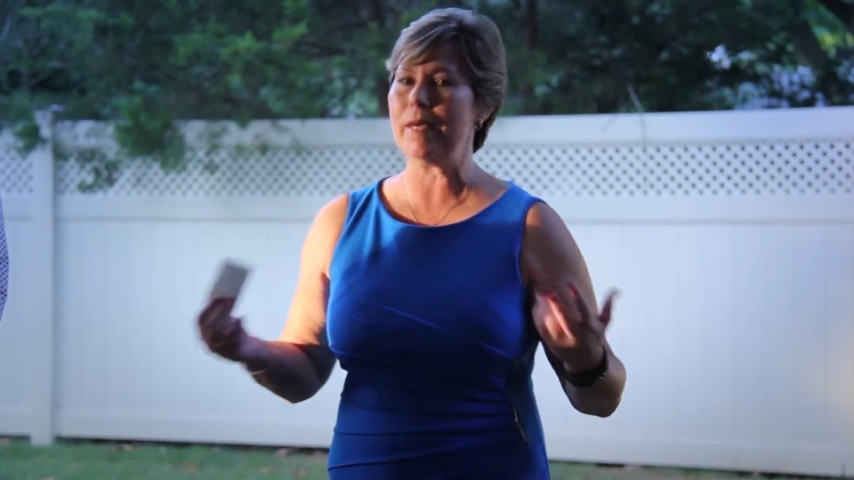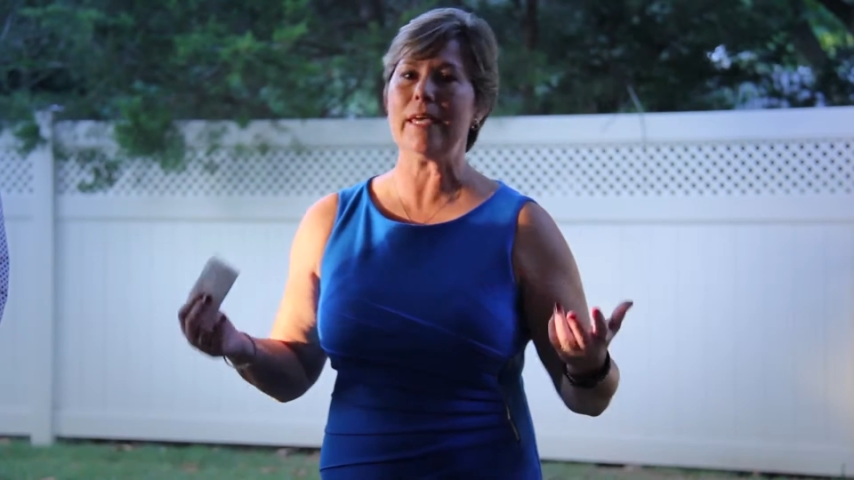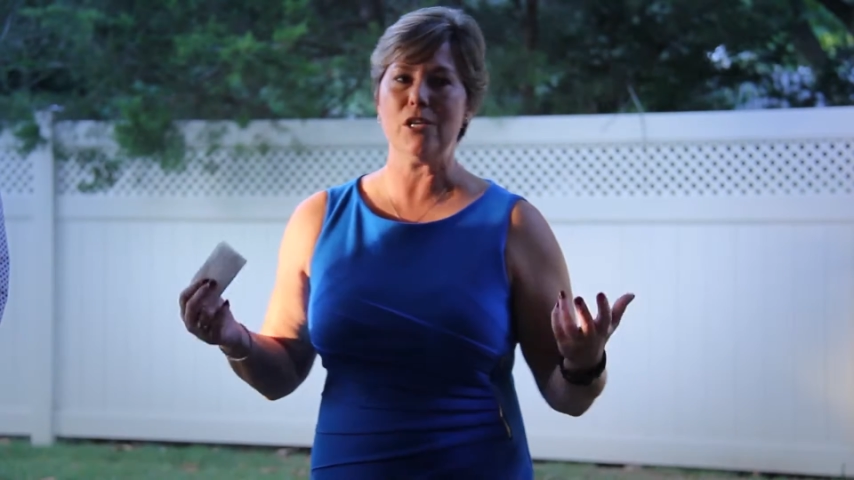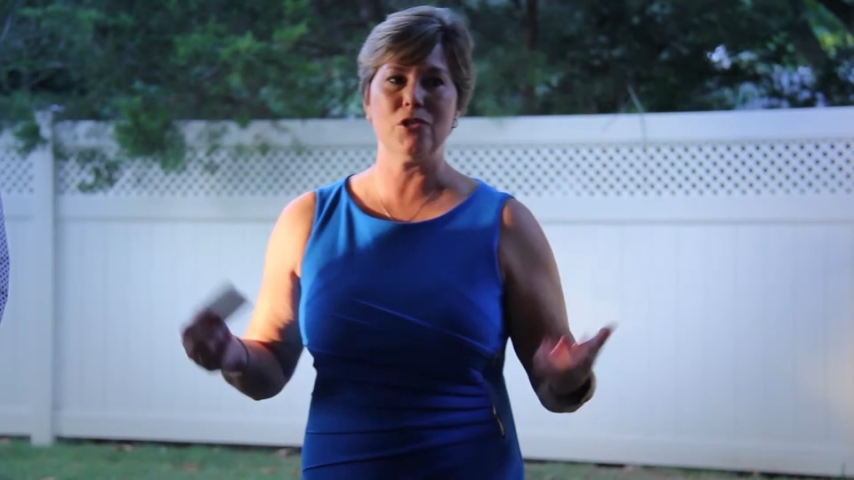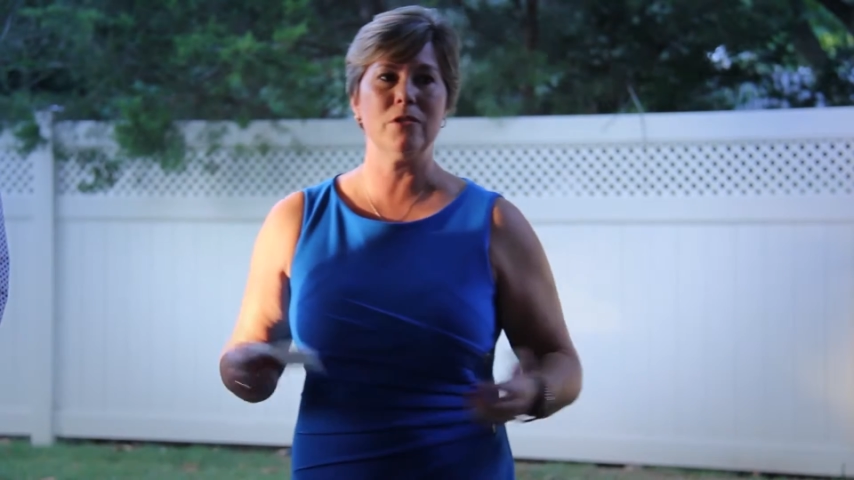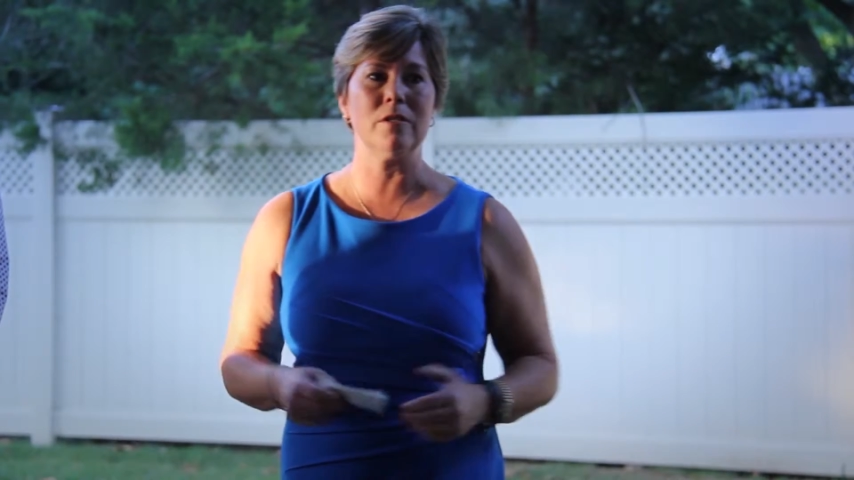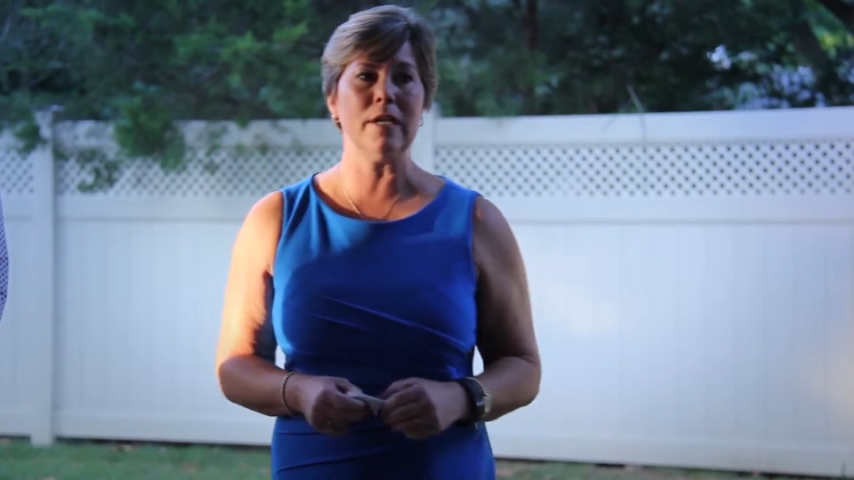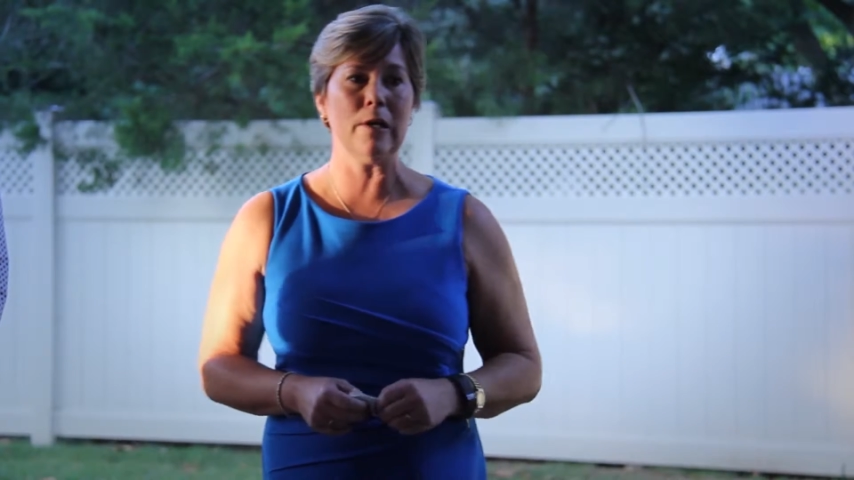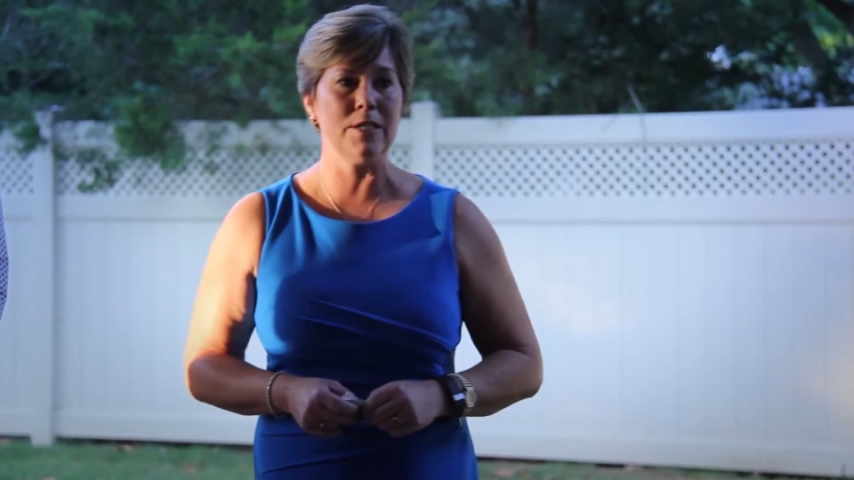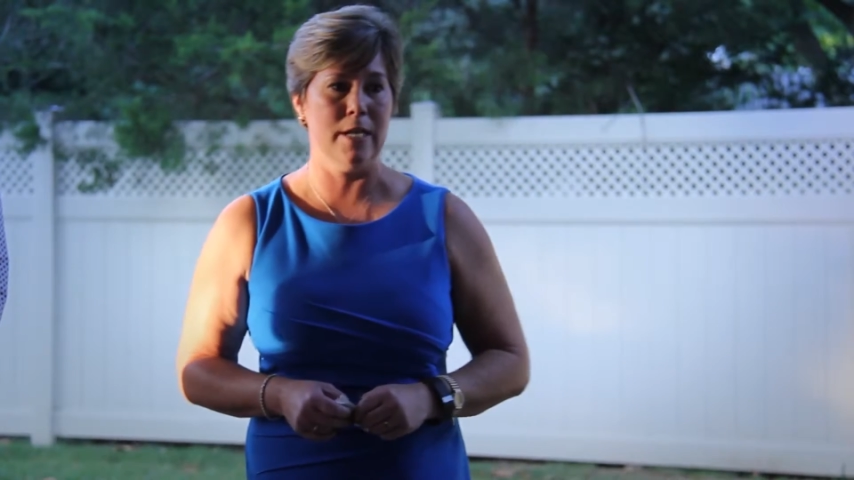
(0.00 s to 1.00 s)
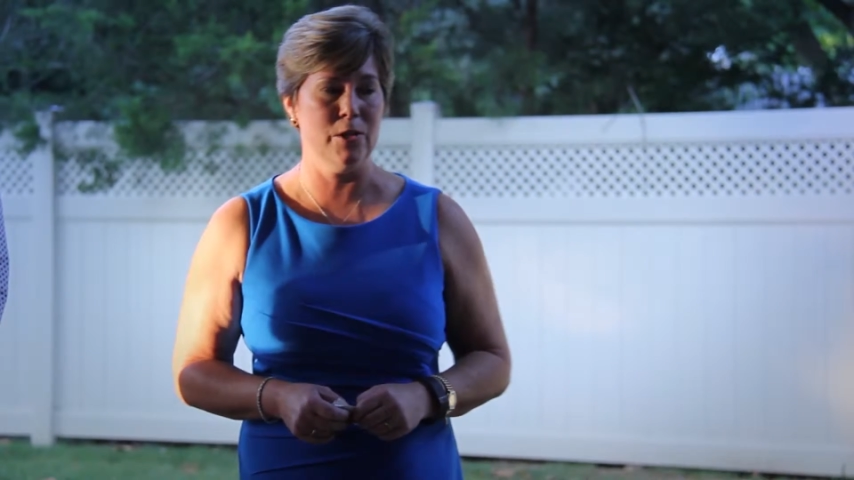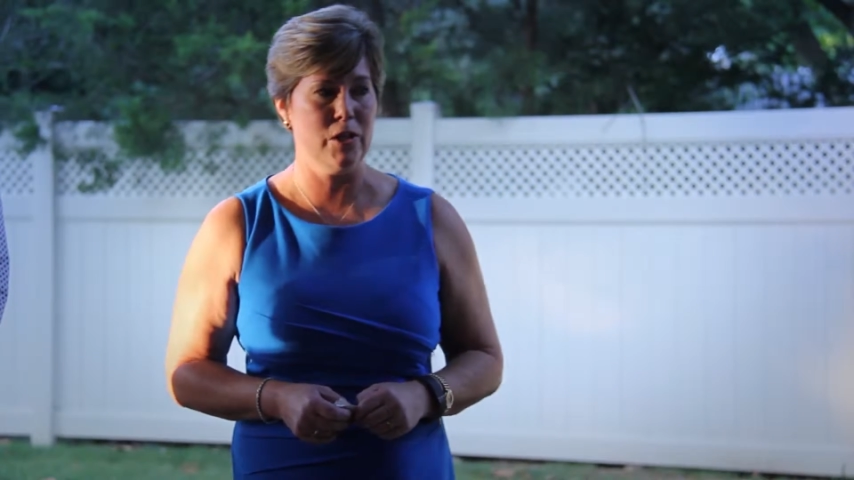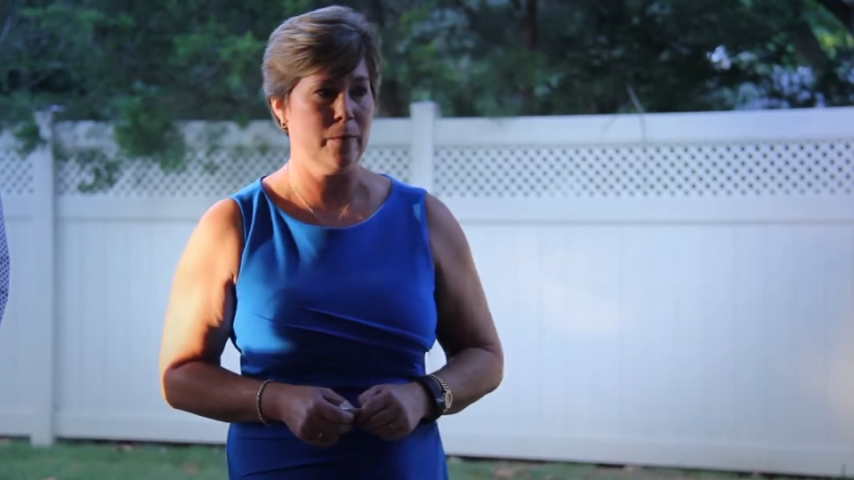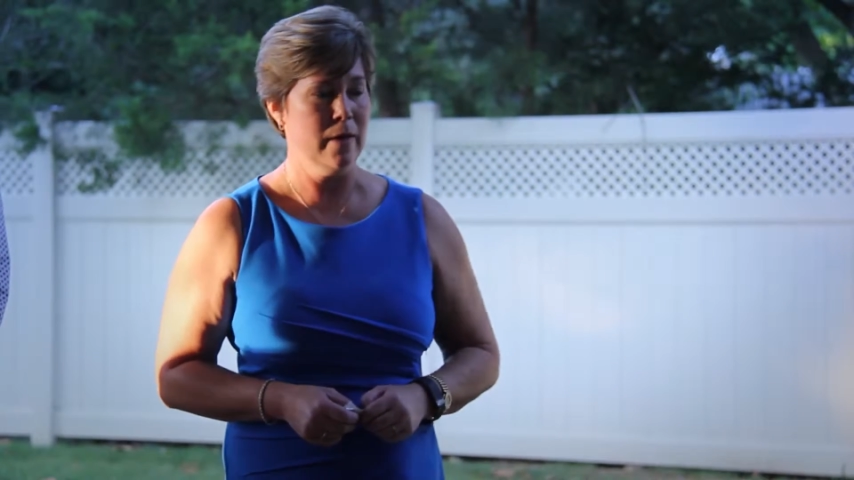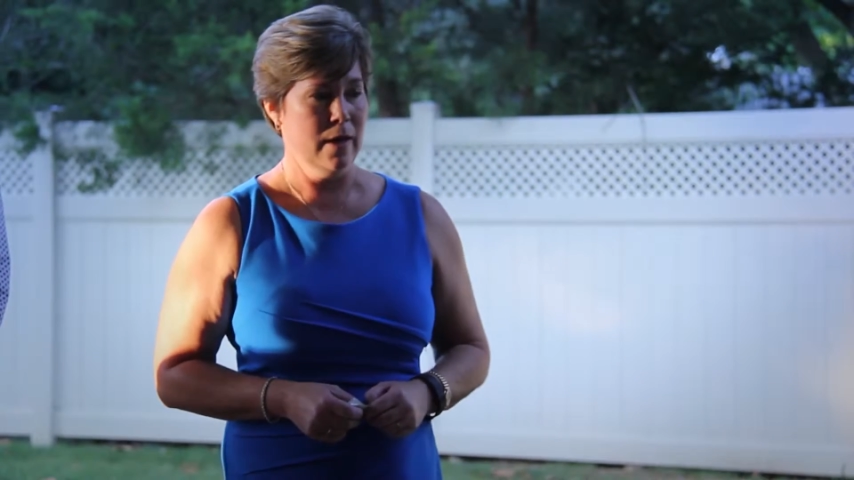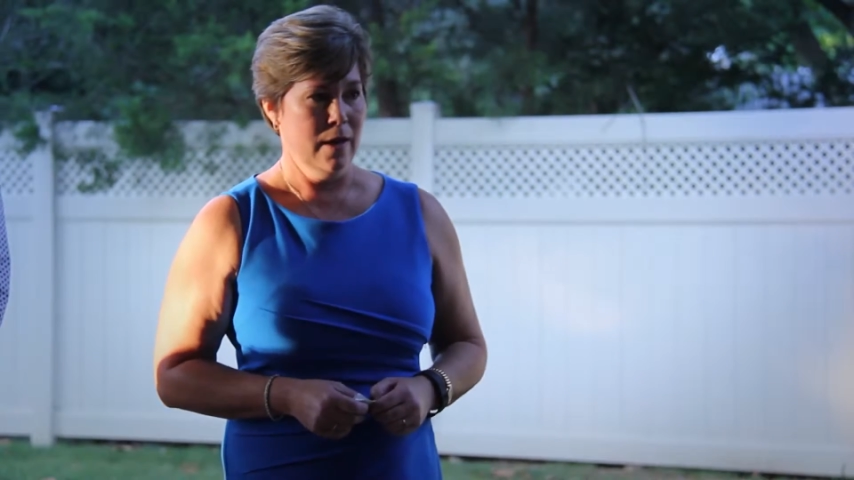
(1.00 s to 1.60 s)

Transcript: big issues in Derry Township,